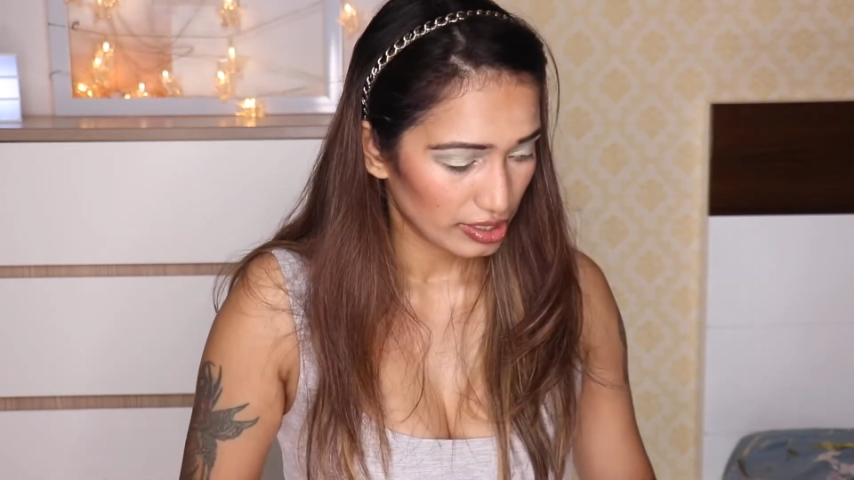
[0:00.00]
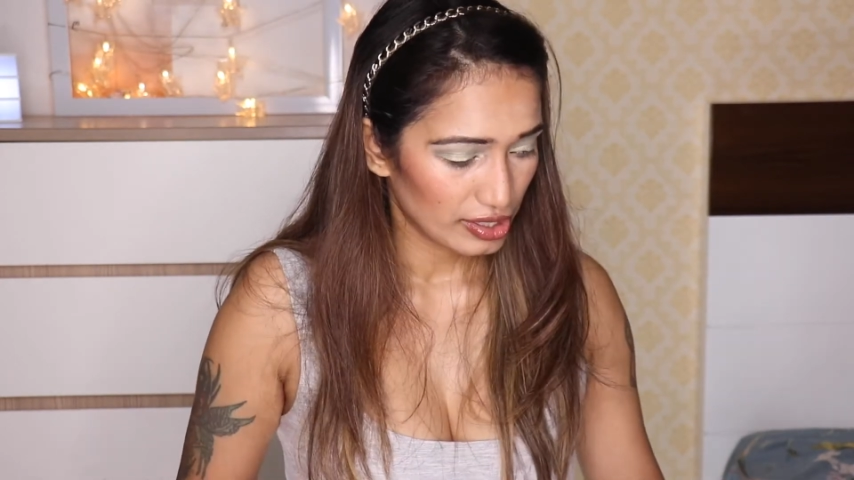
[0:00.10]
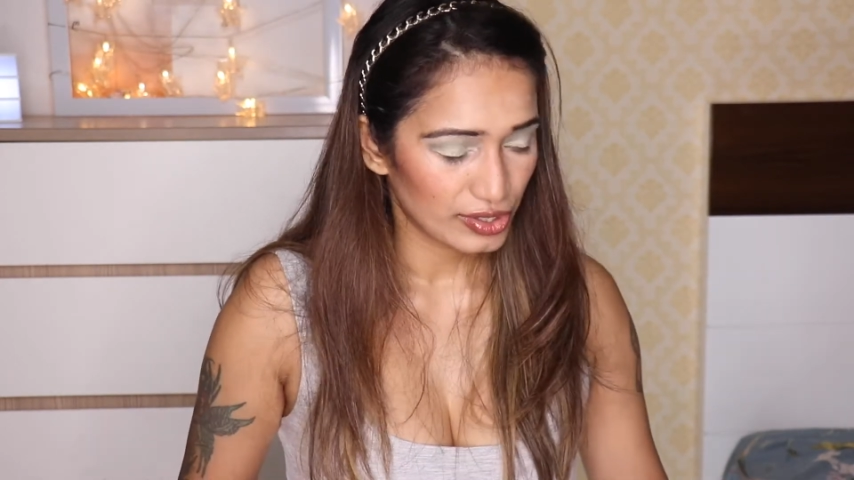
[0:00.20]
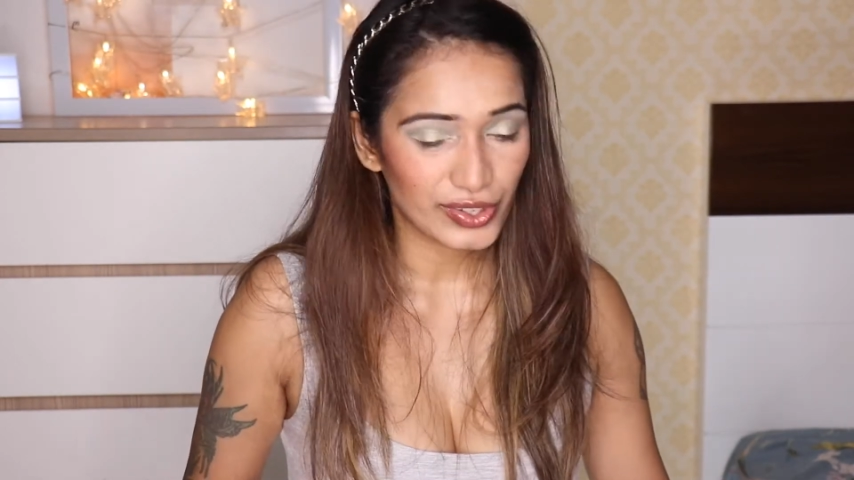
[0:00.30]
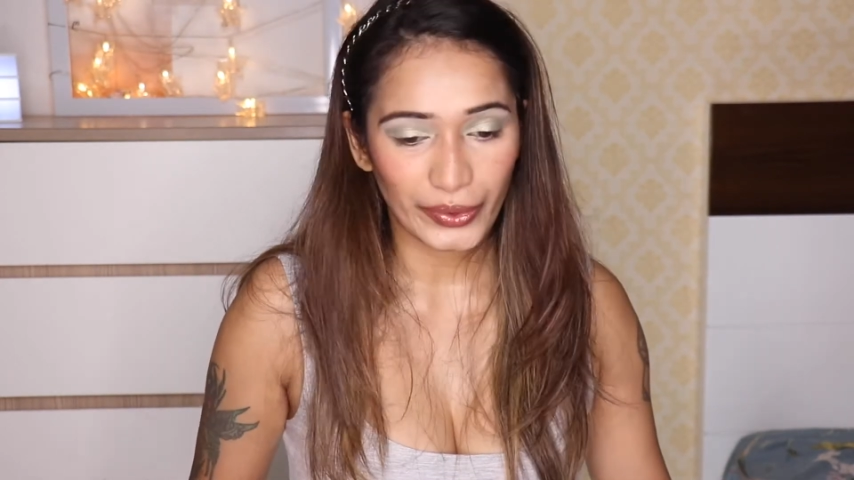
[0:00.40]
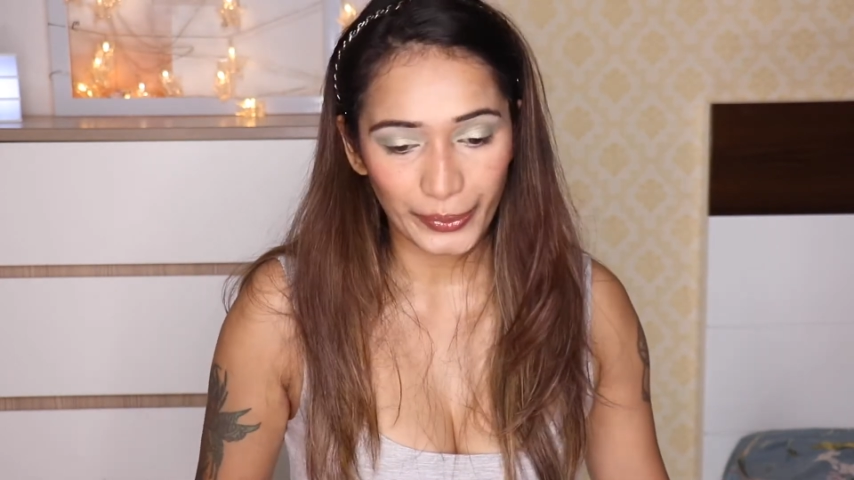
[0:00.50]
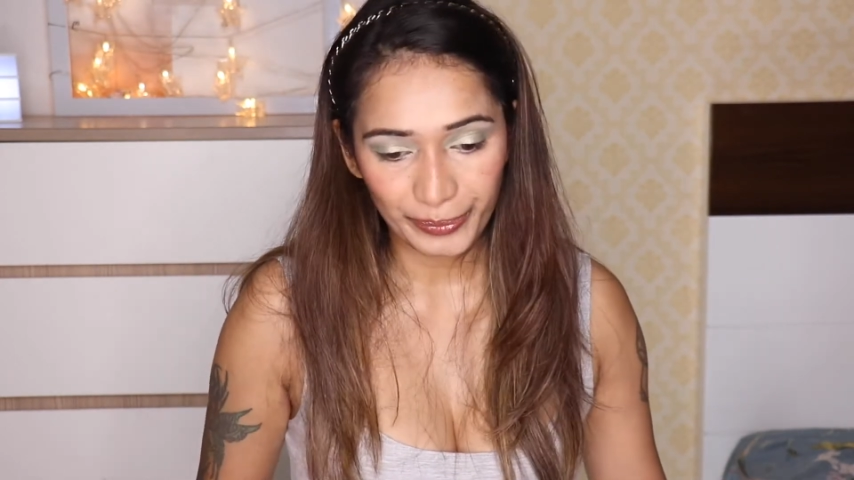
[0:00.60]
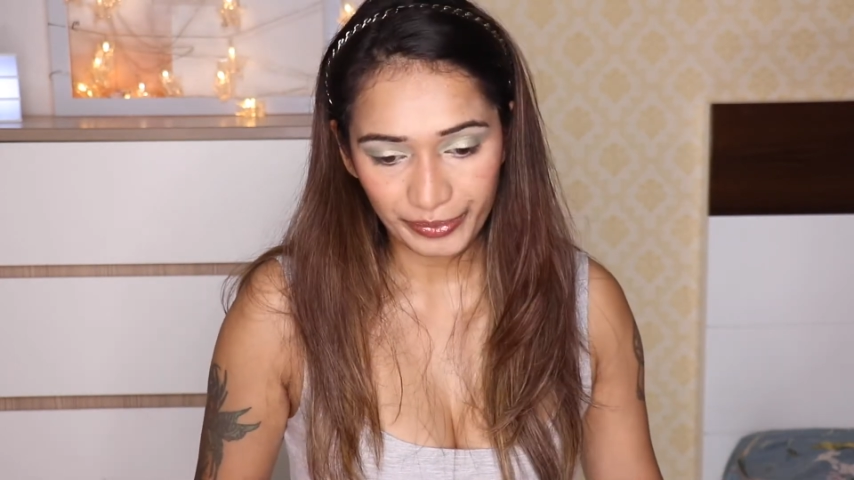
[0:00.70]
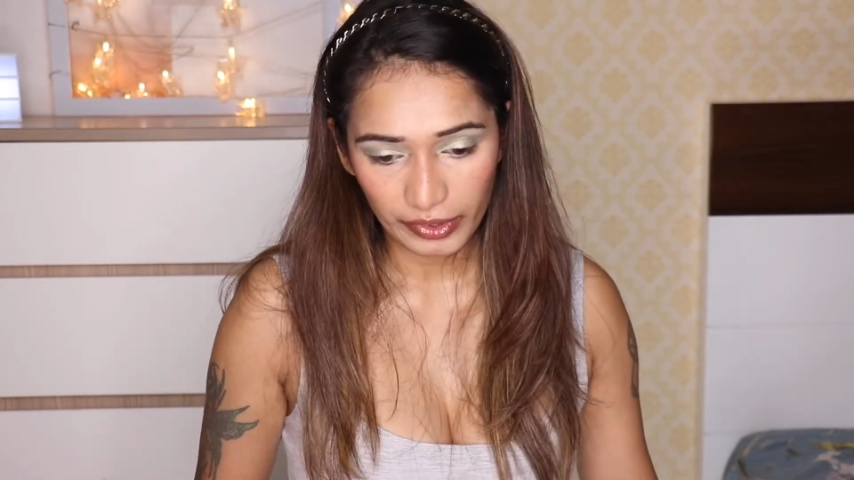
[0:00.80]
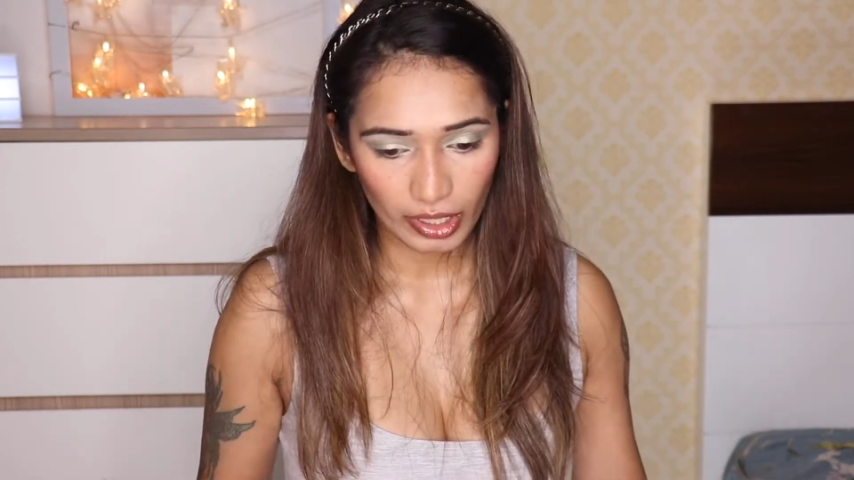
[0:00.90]
So
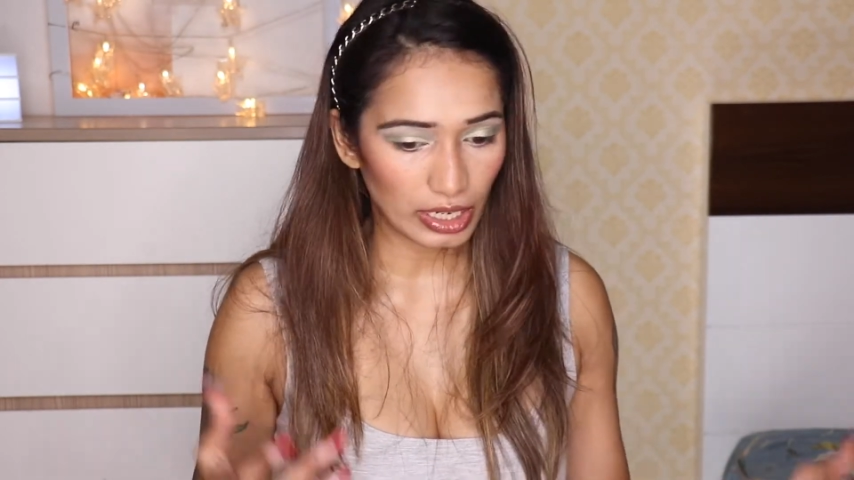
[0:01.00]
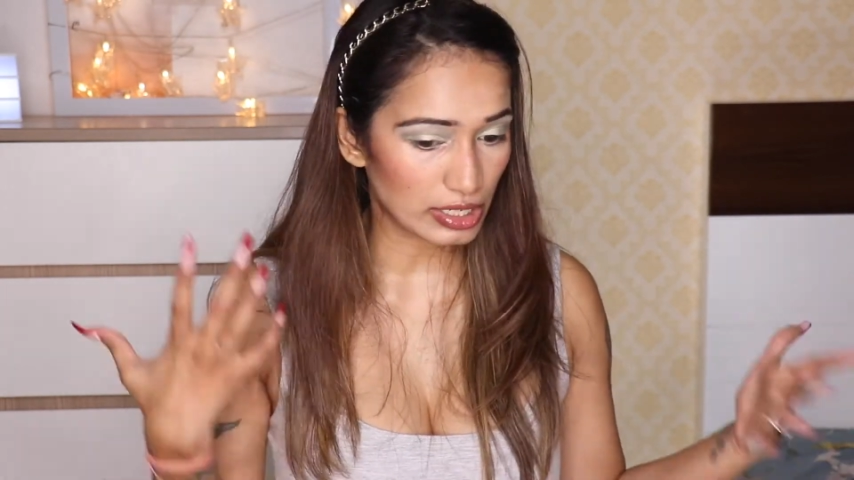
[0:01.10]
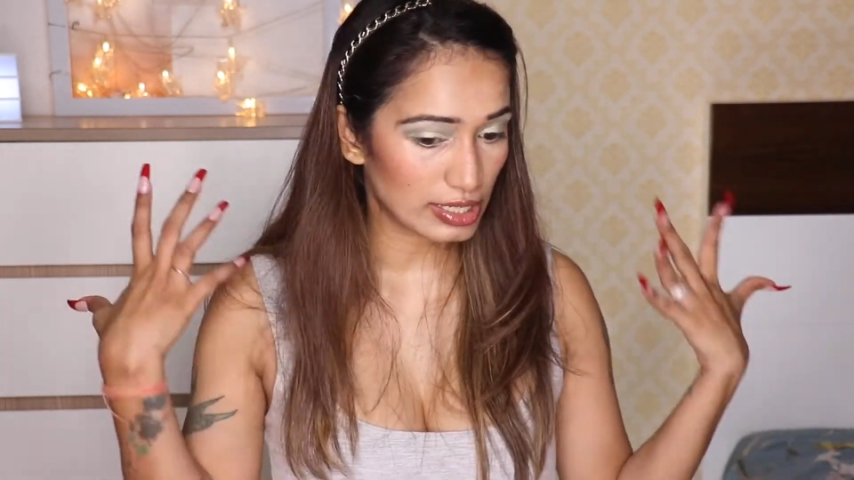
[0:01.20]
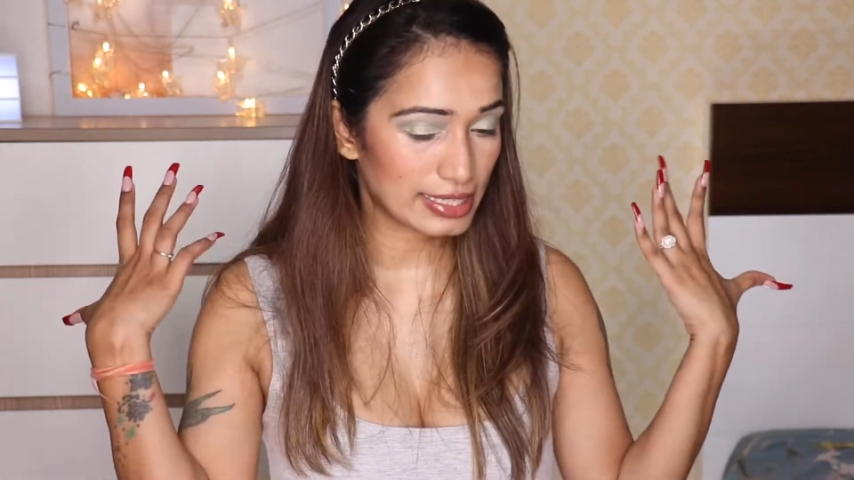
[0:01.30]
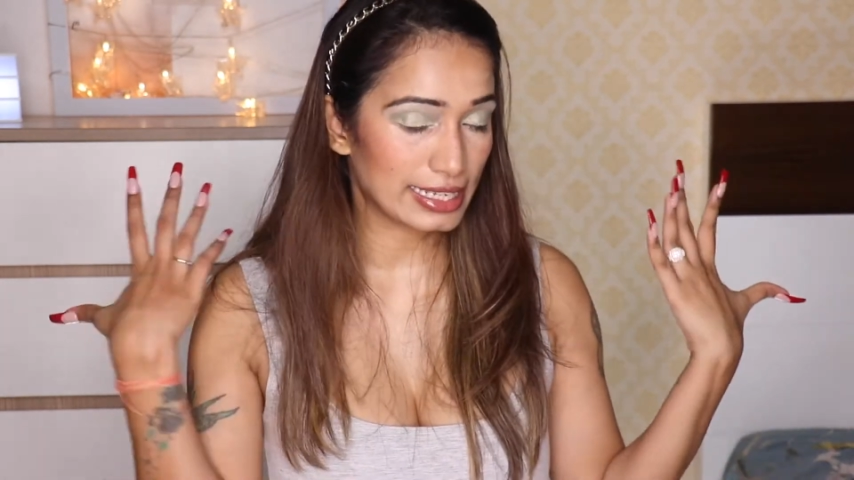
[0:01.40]
I'm just